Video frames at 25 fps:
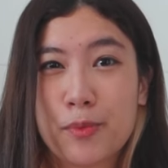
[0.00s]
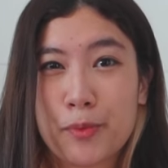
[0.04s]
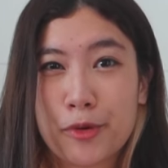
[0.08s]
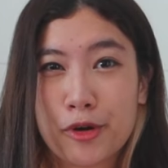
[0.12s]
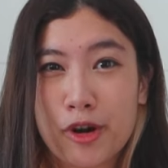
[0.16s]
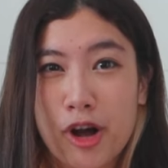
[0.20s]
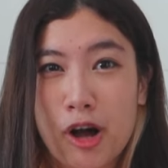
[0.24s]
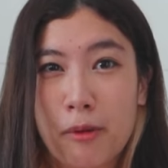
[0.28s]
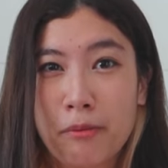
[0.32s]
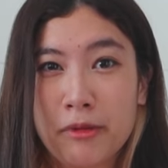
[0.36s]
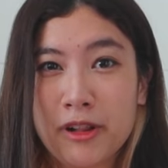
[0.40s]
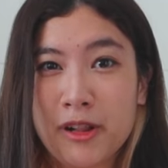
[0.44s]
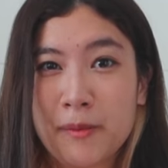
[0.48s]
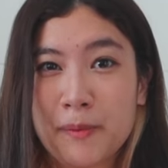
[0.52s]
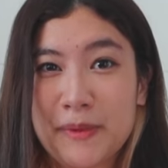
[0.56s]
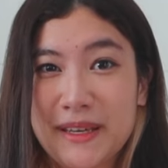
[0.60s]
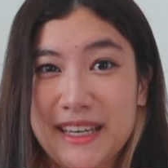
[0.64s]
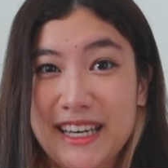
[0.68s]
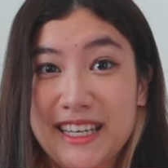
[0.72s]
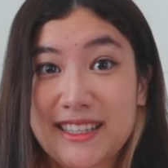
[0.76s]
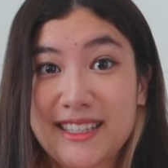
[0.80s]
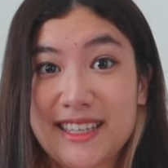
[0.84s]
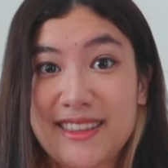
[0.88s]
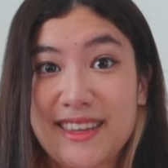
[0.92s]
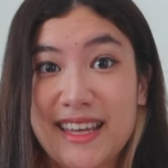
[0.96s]
problem
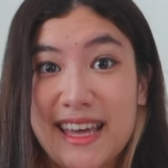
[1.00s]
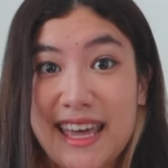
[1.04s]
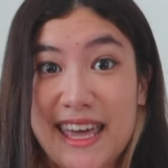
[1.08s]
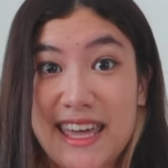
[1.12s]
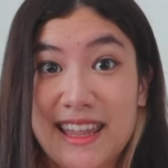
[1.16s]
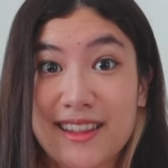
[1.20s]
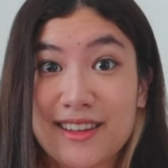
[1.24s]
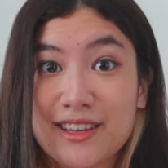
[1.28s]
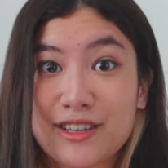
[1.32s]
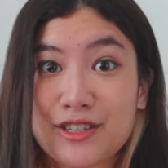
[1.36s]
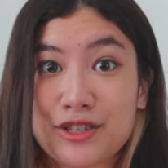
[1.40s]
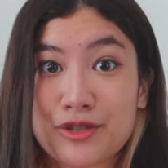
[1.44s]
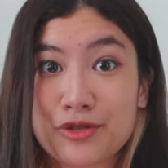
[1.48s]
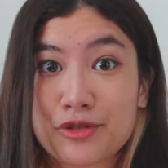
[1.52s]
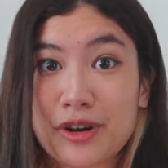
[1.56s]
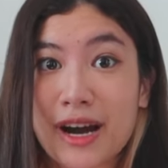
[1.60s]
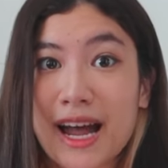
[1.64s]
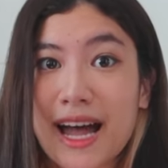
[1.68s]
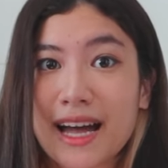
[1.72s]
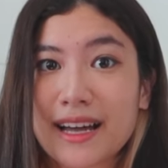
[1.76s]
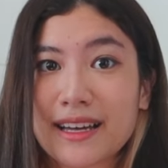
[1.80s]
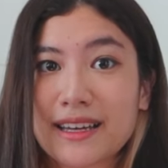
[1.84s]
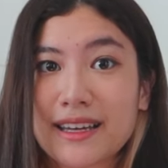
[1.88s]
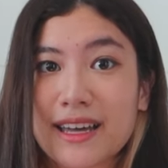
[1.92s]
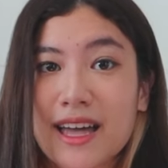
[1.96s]
because in the English
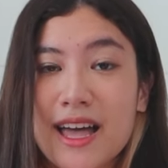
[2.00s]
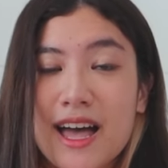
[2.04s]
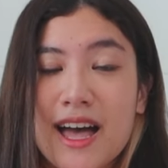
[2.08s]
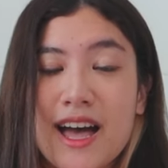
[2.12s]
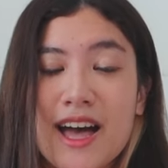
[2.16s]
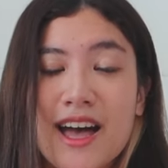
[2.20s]
track,